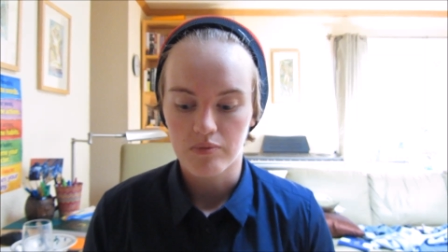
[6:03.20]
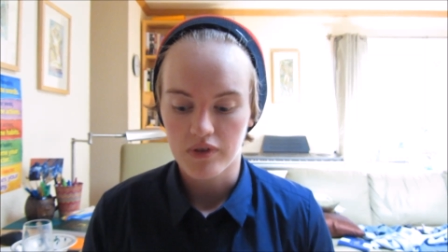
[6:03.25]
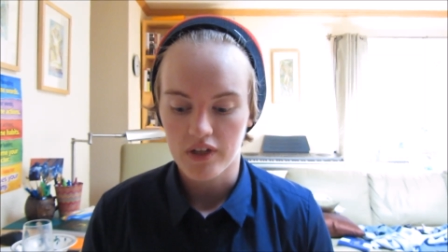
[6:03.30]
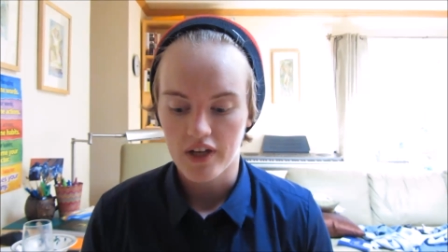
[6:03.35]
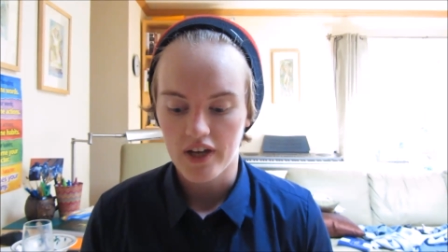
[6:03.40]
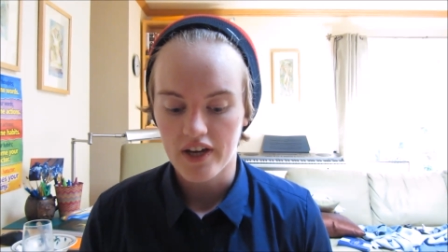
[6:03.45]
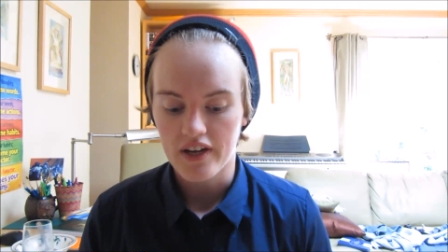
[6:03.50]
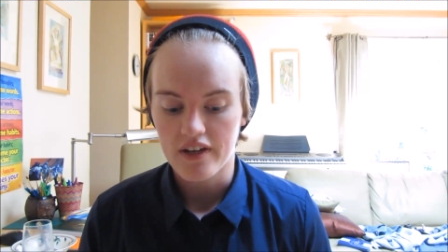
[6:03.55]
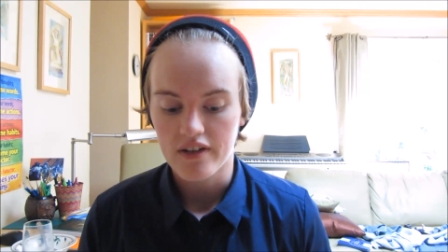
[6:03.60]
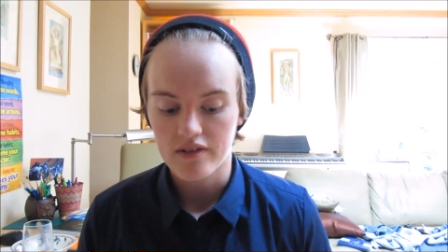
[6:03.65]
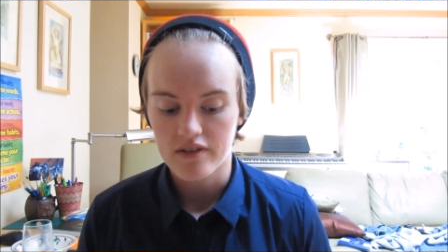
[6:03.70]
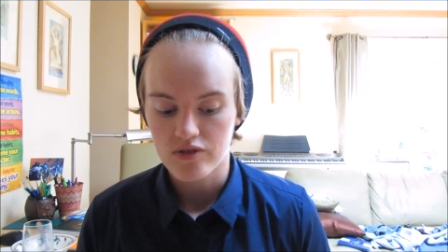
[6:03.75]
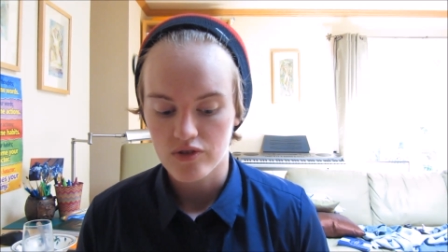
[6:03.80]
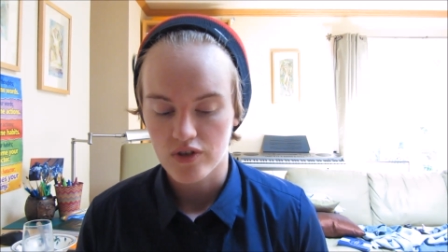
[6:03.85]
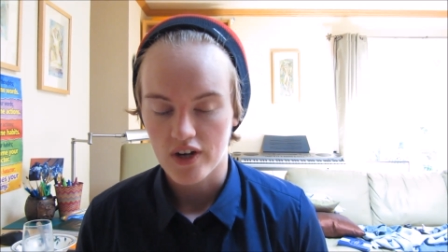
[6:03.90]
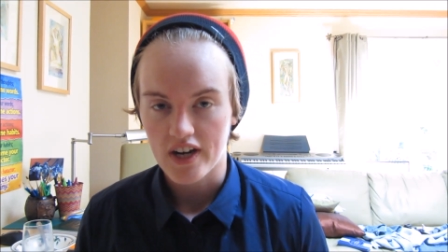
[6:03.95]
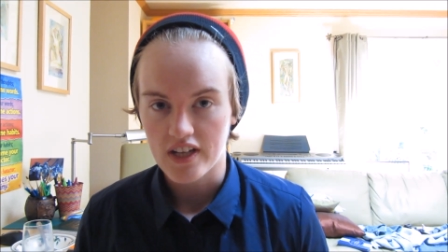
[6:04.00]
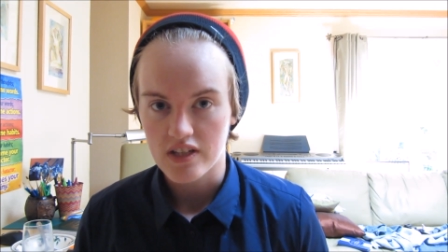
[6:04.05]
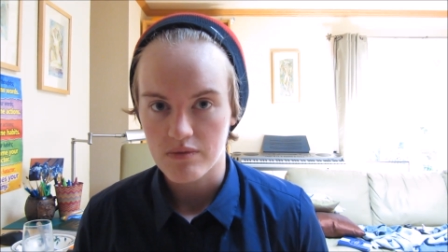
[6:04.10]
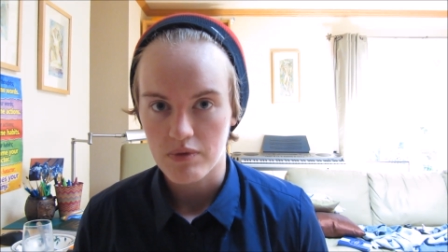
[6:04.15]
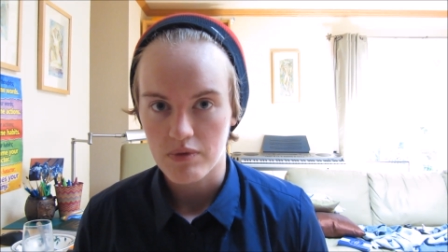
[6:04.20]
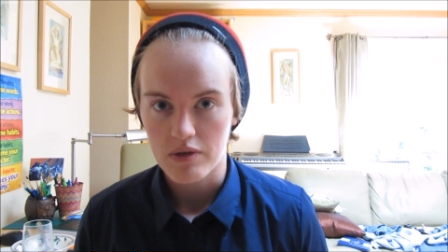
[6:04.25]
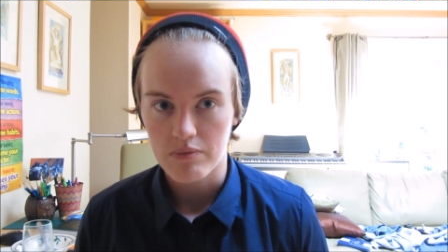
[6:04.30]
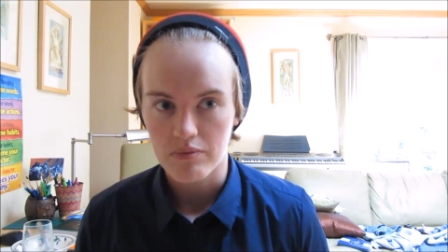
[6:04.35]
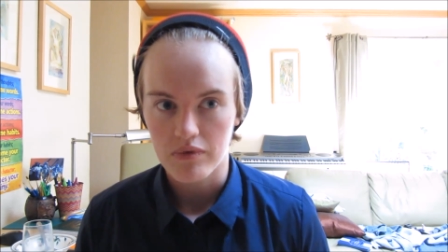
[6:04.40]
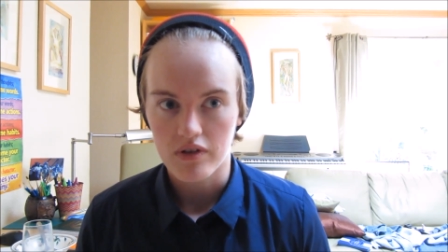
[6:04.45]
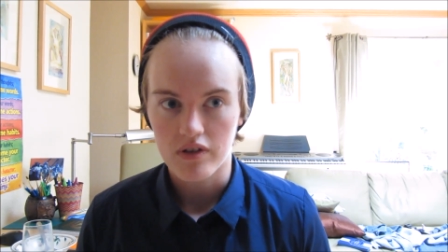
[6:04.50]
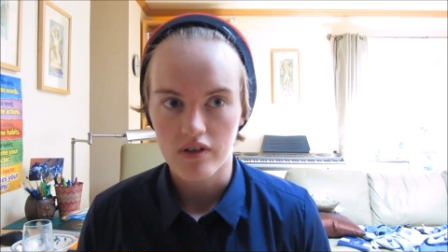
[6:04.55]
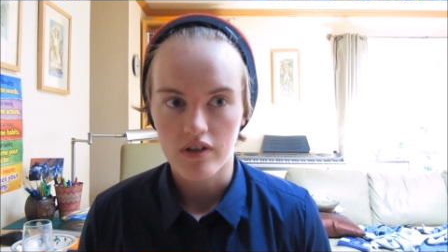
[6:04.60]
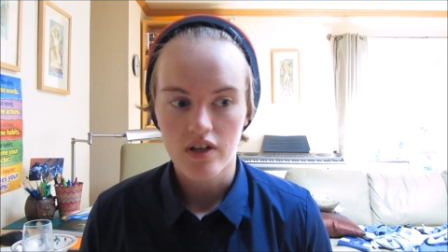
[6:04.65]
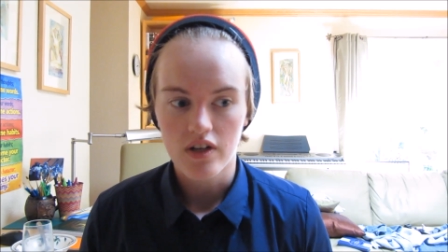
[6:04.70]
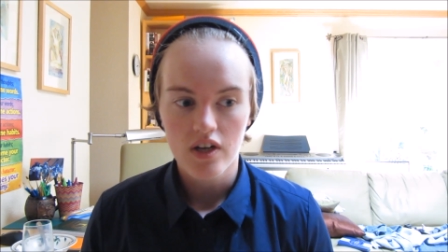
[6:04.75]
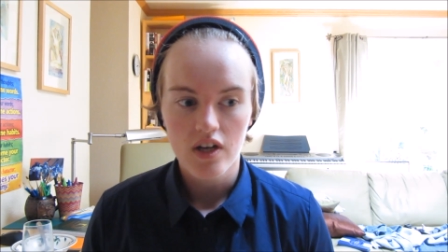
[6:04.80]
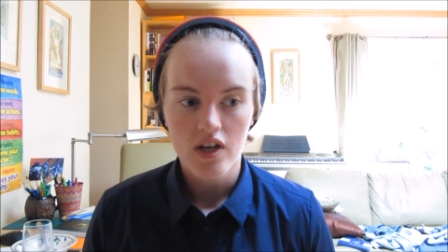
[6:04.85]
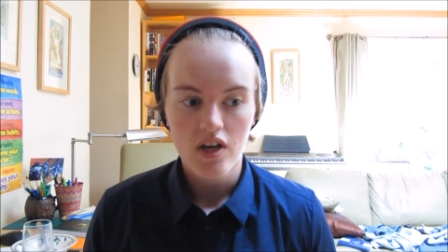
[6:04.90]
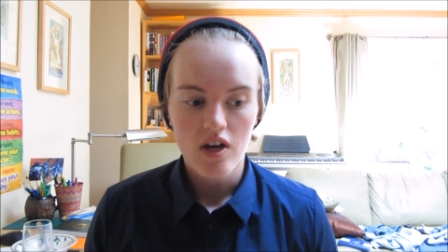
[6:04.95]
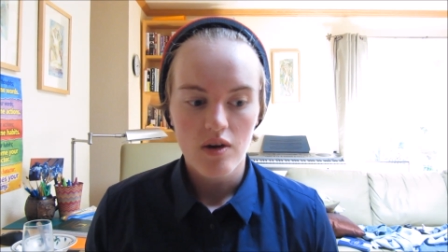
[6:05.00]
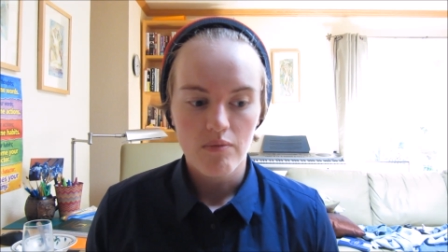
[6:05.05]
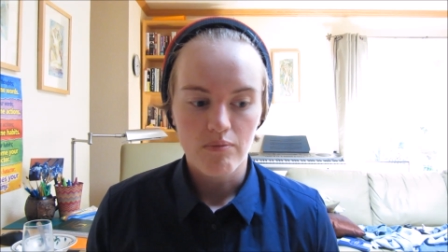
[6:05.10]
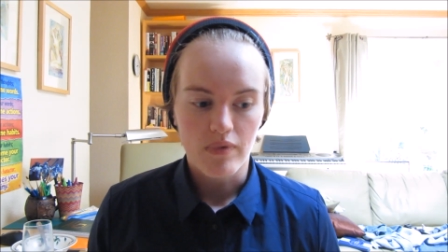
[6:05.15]
play trans people
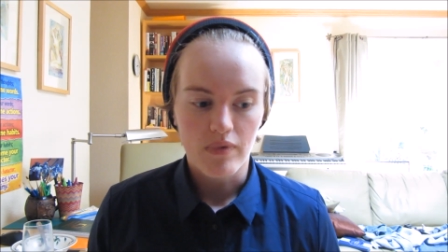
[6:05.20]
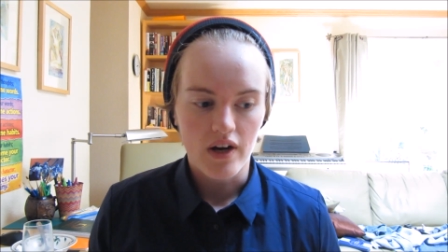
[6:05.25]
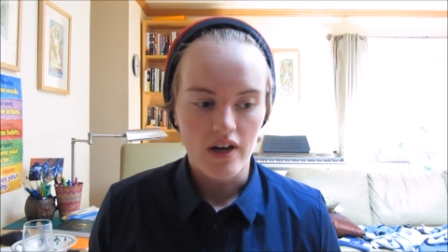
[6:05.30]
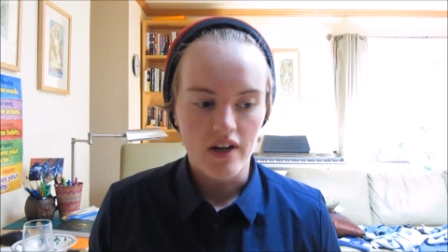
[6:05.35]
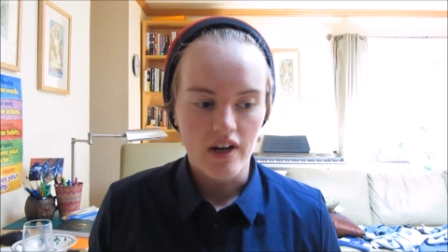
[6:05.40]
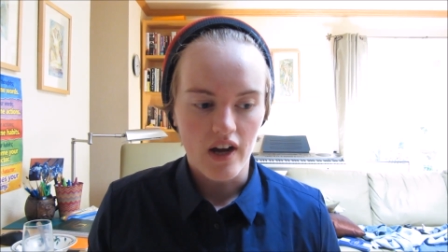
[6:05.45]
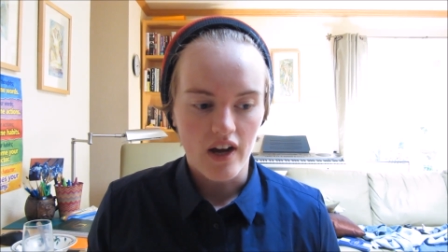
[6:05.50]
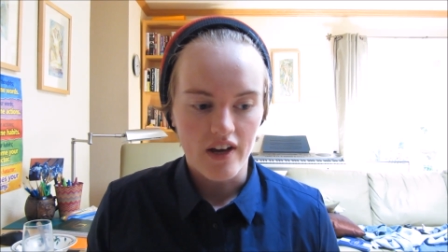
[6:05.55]
but